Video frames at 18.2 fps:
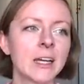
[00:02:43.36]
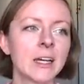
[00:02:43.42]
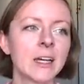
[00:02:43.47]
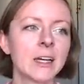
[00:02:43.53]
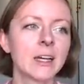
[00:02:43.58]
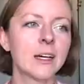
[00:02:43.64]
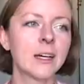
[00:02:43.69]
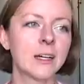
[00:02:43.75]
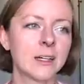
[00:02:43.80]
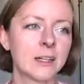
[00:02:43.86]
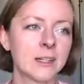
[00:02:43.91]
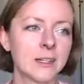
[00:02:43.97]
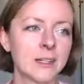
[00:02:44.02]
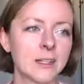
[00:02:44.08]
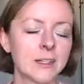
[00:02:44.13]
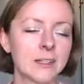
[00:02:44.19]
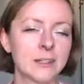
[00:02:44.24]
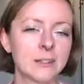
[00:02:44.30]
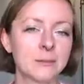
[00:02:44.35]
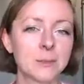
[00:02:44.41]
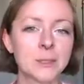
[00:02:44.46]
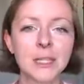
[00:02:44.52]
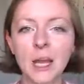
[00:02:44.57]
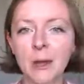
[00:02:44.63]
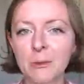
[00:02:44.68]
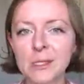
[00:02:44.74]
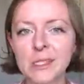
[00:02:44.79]

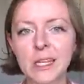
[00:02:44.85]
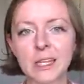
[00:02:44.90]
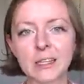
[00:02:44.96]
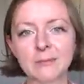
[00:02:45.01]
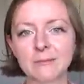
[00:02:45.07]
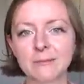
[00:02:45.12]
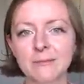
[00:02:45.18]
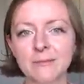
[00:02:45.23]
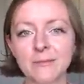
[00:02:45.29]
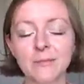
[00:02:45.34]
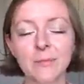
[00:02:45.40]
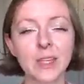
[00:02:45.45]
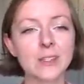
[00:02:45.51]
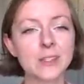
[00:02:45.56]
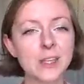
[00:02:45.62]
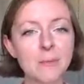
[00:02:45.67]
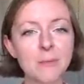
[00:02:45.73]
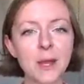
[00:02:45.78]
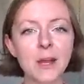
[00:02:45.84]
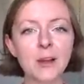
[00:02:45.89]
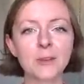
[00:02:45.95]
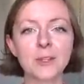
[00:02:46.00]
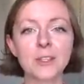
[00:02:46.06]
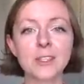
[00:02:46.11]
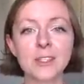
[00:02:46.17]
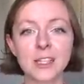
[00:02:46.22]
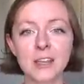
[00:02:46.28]
But that was it. Somehow
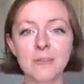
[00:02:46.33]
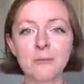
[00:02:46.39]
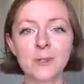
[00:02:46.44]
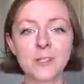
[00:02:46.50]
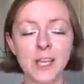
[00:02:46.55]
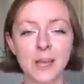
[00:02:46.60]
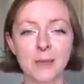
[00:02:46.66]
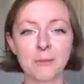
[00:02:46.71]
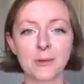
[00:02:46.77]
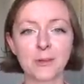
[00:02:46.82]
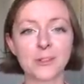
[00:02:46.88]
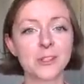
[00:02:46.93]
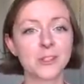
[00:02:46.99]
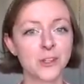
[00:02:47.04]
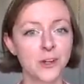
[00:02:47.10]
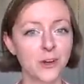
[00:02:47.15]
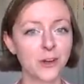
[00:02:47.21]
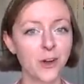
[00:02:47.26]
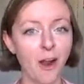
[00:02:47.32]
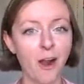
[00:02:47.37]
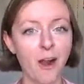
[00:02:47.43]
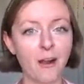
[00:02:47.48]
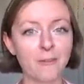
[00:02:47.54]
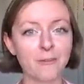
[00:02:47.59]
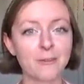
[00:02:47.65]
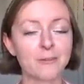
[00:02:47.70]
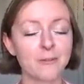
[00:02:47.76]
this thief was able to turn
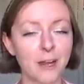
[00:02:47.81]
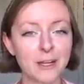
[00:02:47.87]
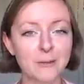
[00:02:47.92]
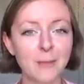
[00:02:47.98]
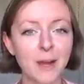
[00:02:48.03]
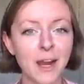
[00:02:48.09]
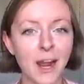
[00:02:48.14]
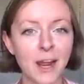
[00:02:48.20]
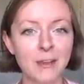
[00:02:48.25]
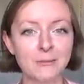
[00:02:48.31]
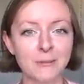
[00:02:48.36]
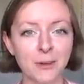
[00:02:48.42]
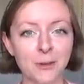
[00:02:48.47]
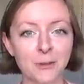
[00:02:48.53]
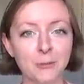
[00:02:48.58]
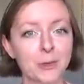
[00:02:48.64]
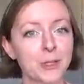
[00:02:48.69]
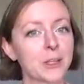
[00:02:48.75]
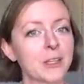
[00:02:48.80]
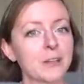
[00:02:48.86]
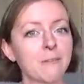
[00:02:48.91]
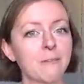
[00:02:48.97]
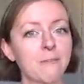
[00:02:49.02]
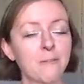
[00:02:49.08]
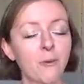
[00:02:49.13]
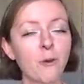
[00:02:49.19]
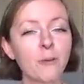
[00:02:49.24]
off, find my iPhone
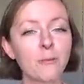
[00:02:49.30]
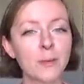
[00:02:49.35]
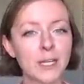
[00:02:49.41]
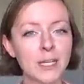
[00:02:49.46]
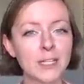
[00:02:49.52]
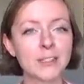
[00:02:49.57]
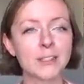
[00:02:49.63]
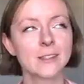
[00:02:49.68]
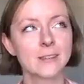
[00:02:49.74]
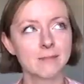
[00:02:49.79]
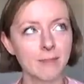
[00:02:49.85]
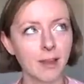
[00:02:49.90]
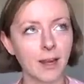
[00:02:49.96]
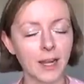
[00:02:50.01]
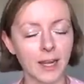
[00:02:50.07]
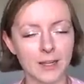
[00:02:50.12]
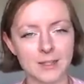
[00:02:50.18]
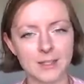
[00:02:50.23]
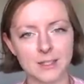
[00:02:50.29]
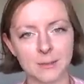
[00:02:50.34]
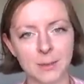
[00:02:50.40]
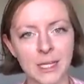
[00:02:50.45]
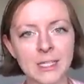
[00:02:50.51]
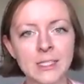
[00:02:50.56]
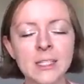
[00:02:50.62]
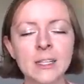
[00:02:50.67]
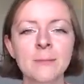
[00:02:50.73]
within 4 minutes, I
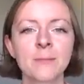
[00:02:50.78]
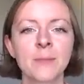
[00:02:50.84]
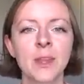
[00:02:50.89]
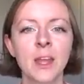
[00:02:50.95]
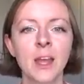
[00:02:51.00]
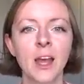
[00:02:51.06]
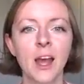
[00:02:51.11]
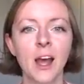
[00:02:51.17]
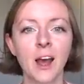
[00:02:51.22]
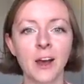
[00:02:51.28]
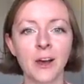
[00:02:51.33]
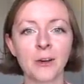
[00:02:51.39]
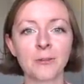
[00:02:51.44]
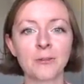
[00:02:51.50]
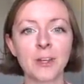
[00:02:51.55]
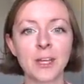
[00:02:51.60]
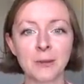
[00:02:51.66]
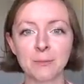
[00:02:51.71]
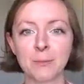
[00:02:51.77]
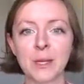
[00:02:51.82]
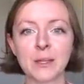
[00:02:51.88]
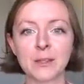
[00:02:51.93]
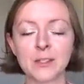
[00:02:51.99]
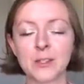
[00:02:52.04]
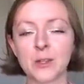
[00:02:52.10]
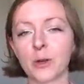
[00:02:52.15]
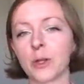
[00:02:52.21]
estimate, of it
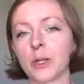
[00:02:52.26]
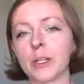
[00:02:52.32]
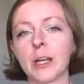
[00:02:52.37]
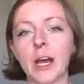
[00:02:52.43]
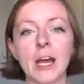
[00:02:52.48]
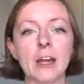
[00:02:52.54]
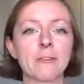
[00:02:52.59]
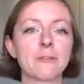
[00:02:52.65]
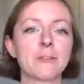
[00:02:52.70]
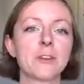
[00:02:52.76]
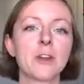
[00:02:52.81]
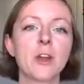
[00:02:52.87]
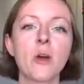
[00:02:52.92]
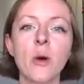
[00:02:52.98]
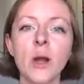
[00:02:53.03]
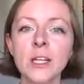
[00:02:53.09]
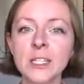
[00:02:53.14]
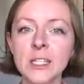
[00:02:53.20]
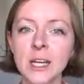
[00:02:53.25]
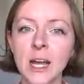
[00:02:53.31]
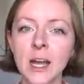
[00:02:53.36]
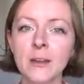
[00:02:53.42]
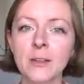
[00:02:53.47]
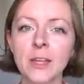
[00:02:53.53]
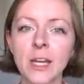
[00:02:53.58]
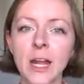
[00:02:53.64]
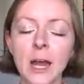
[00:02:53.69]
being stolen. I have no idea
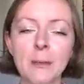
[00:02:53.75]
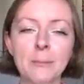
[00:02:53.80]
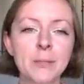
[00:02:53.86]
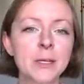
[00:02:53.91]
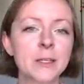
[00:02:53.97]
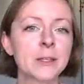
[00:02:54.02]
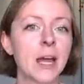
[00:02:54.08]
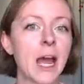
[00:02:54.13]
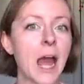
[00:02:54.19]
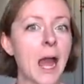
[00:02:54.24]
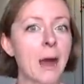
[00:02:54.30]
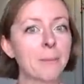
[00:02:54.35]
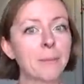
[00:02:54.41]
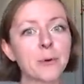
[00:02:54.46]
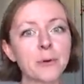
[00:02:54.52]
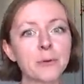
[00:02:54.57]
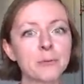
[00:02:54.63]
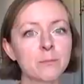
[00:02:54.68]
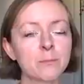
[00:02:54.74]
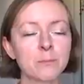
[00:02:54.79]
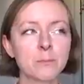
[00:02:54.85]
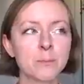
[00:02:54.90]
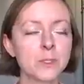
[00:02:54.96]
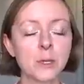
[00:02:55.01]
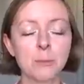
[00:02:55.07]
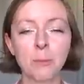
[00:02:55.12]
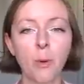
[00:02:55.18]
how that happened. Apple
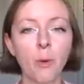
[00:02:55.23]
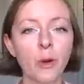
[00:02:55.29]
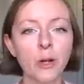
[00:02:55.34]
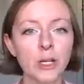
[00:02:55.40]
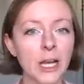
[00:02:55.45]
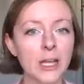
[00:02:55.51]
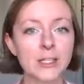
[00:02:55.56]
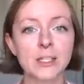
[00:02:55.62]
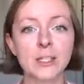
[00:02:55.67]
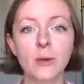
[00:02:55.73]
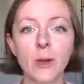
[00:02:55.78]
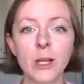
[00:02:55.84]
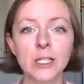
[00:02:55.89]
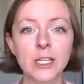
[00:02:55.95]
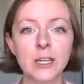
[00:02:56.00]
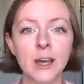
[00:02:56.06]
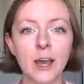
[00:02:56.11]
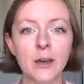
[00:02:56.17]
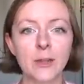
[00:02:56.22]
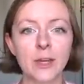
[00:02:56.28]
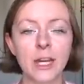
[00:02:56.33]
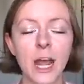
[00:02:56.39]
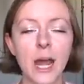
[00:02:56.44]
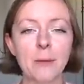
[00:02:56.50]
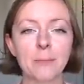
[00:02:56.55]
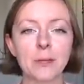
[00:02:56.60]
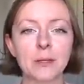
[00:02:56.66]
support has no idea how that
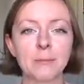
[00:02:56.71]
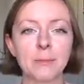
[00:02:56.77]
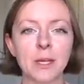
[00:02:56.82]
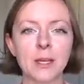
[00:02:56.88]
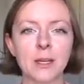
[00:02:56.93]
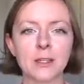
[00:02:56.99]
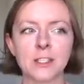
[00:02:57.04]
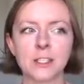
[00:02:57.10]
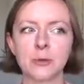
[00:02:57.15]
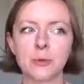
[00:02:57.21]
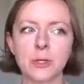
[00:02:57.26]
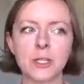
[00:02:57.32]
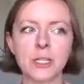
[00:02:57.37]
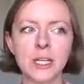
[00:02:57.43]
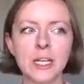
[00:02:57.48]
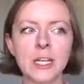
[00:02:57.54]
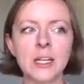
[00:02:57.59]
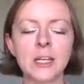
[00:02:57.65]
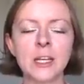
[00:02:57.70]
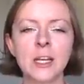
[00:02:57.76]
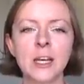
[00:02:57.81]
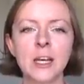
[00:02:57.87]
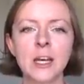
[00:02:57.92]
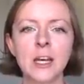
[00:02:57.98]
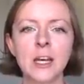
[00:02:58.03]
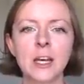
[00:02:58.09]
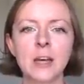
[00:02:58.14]
happened because you would need
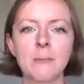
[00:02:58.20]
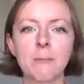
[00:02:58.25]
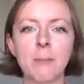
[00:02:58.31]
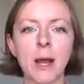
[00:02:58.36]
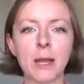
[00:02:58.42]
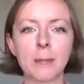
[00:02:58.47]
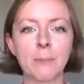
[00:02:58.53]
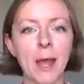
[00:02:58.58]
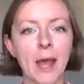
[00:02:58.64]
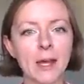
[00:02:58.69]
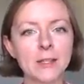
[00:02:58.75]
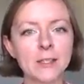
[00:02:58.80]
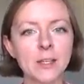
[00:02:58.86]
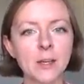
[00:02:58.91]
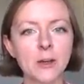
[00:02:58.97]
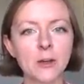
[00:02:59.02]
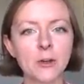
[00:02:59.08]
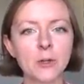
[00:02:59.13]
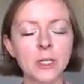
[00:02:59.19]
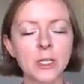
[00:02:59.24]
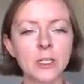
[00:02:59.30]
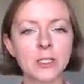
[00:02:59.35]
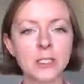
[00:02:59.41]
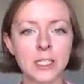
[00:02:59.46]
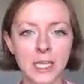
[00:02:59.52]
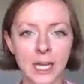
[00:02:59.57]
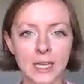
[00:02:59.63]
my
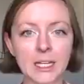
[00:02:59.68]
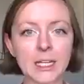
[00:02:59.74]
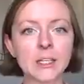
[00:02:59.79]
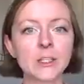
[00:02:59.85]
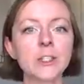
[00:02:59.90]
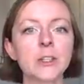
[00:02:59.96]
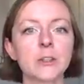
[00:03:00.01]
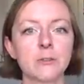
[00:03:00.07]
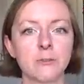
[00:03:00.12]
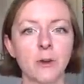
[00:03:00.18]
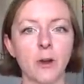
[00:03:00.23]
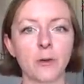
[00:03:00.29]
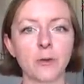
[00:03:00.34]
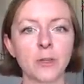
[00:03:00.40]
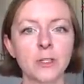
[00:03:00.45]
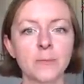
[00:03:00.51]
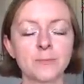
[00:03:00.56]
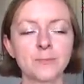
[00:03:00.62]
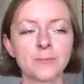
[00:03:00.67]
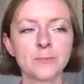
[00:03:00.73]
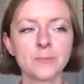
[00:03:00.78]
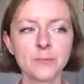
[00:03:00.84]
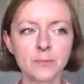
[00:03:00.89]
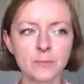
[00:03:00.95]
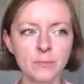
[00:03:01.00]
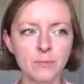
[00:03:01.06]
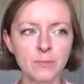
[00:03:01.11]
passcode to get into the phone
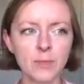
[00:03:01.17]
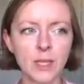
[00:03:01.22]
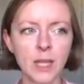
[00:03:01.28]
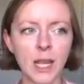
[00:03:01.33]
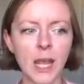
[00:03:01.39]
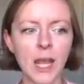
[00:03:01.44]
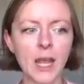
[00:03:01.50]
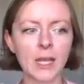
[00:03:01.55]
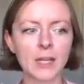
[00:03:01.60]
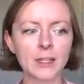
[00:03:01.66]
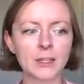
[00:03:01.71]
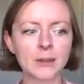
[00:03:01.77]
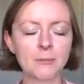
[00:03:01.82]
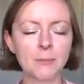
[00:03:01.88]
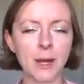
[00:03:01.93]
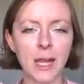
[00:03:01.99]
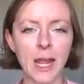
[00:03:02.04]
and my